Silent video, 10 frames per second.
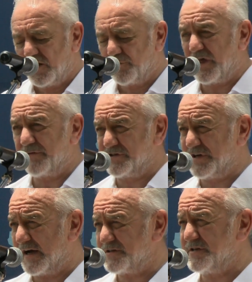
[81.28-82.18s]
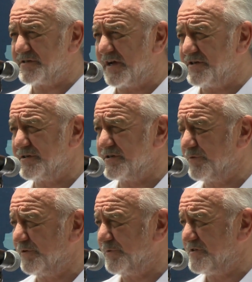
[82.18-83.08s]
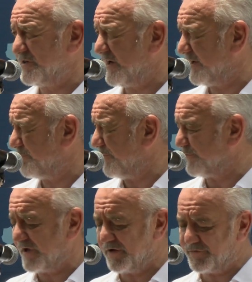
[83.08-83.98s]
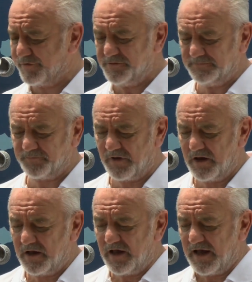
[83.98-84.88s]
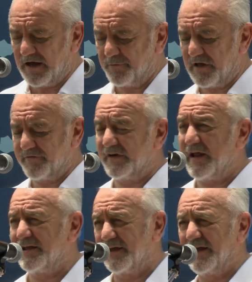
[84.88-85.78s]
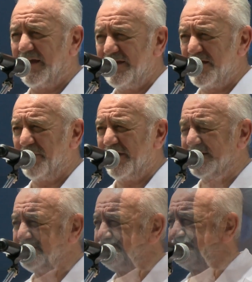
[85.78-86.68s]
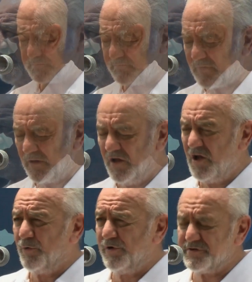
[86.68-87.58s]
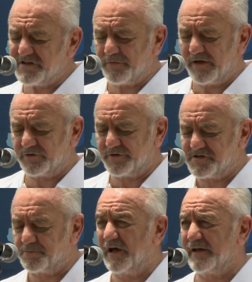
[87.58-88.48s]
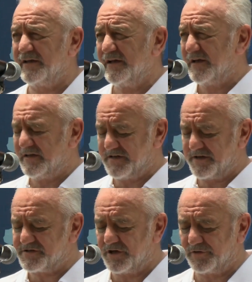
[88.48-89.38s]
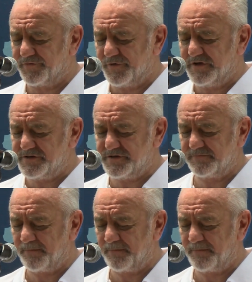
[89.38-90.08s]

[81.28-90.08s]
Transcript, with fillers: We have a charging station as well which Brett will go through. We have an egg incubator. We also have on display is our solar fridge,